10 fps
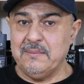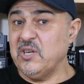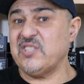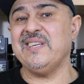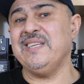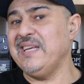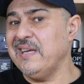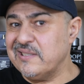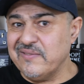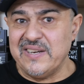the musk in
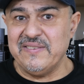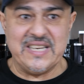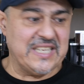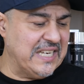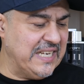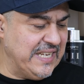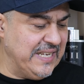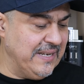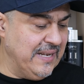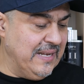here is very, very
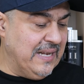clean.